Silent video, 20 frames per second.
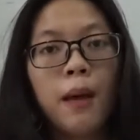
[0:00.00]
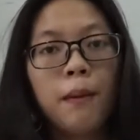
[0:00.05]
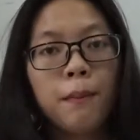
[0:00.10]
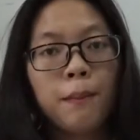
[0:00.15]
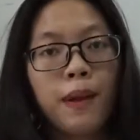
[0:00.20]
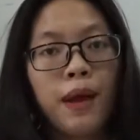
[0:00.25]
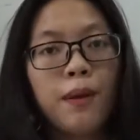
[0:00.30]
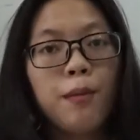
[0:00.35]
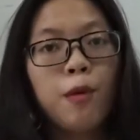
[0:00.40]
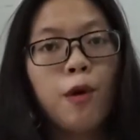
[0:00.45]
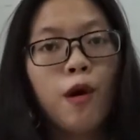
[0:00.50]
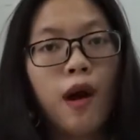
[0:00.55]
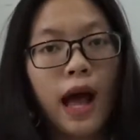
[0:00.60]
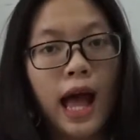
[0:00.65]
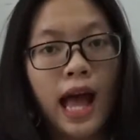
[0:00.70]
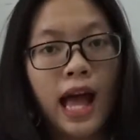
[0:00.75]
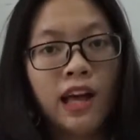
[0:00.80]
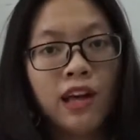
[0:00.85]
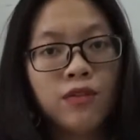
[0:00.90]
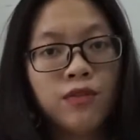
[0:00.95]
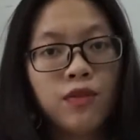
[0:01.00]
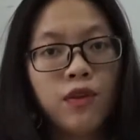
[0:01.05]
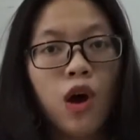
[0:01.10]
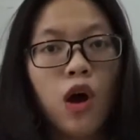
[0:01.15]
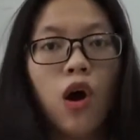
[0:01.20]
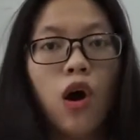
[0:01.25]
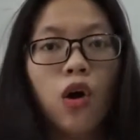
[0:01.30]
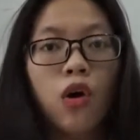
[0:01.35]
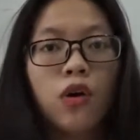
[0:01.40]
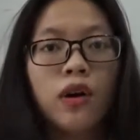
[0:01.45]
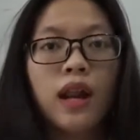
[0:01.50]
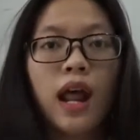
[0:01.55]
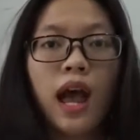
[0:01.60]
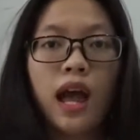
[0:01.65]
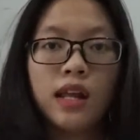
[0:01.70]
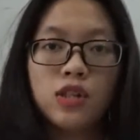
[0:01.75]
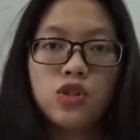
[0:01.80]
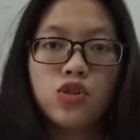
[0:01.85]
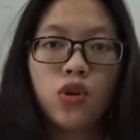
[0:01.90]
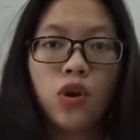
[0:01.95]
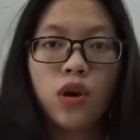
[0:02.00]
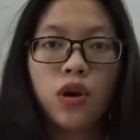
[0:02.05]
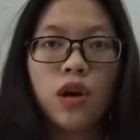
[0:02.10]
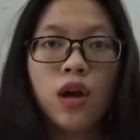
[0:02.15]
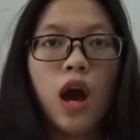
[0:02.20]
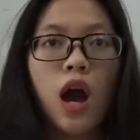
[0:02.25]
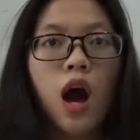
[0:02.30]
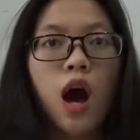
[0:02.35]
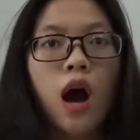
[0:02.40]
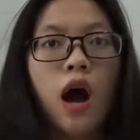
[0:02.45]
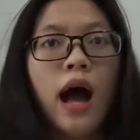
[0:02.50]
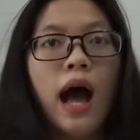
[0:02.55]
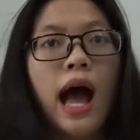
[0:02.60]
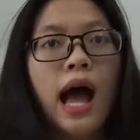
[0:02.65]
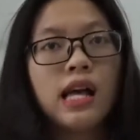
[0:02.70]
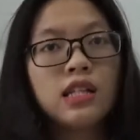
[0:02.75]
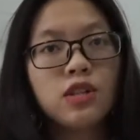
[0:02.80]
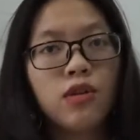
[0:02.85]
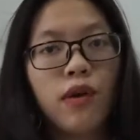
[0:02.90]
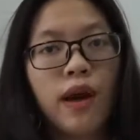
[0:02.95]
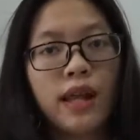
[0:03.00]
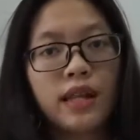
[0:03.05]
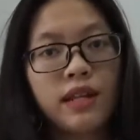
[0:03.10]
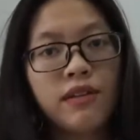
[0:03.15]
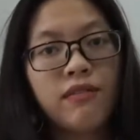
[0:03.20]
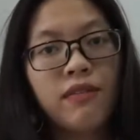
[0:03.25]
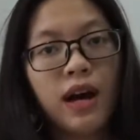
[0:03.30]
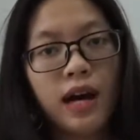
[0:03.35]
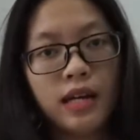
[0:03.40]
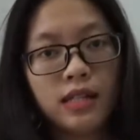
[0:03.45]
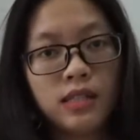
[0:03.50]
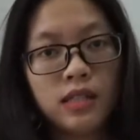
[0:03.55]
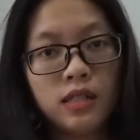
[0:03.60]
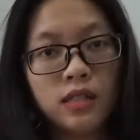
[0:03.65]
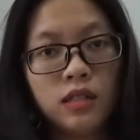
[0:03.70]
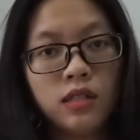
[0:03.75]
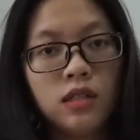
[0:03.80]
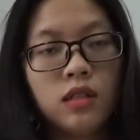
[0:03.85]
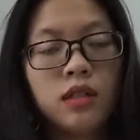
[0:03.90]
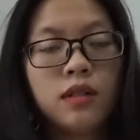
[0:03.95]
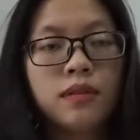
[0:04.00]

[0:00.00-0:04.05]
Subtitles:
PayPal app on Android or iOS devices.